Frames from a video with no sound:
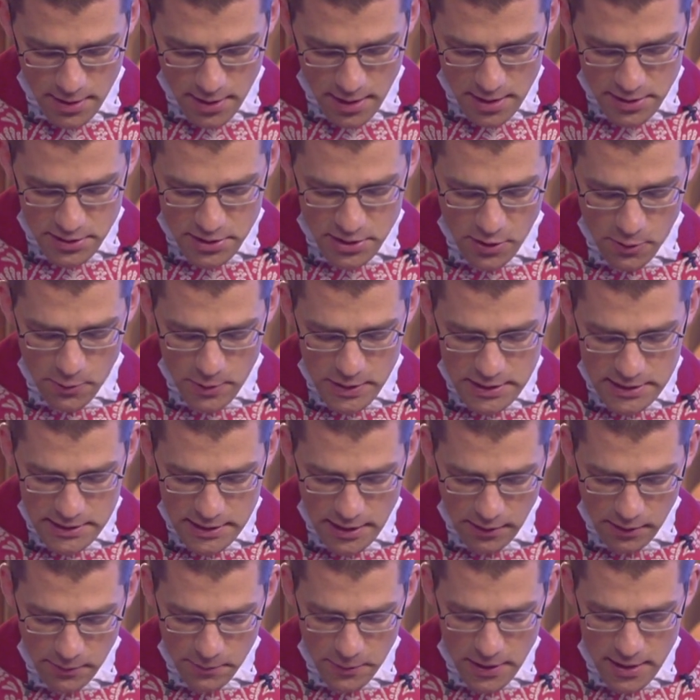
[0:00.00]
And so we
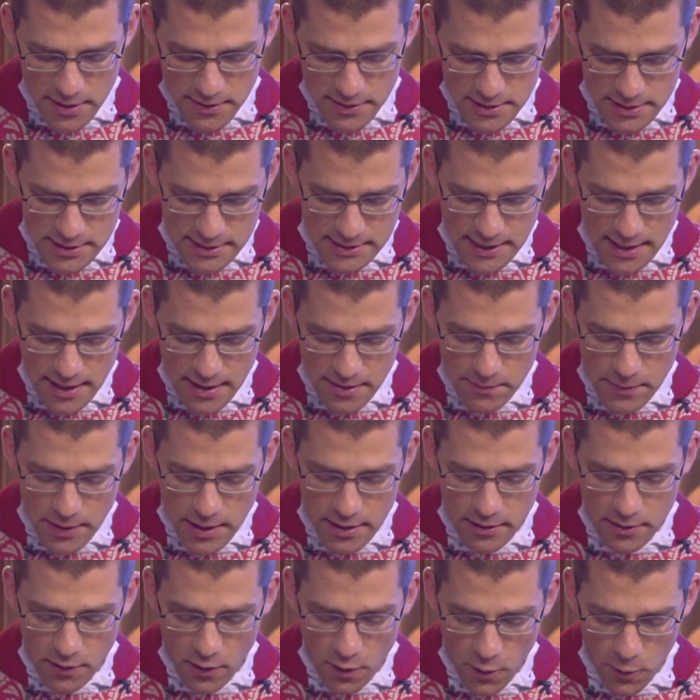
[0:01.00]
celebrate this day
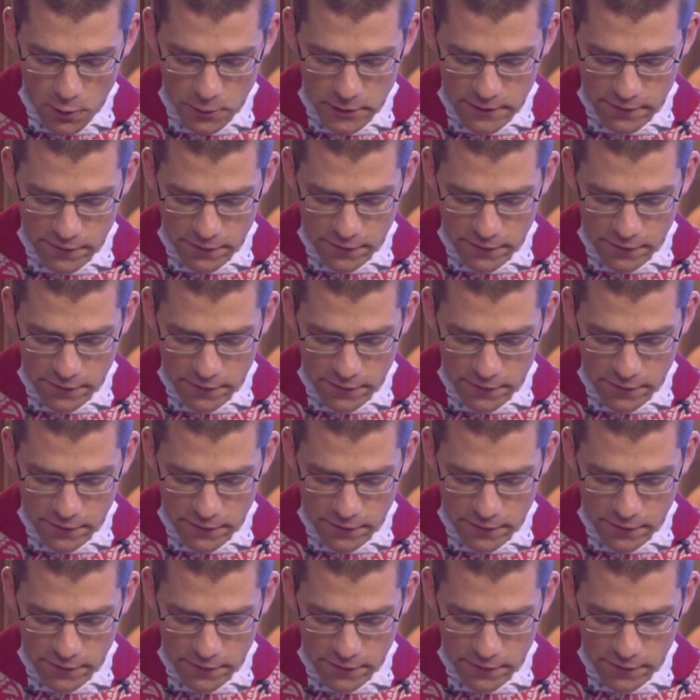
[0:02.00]
made holy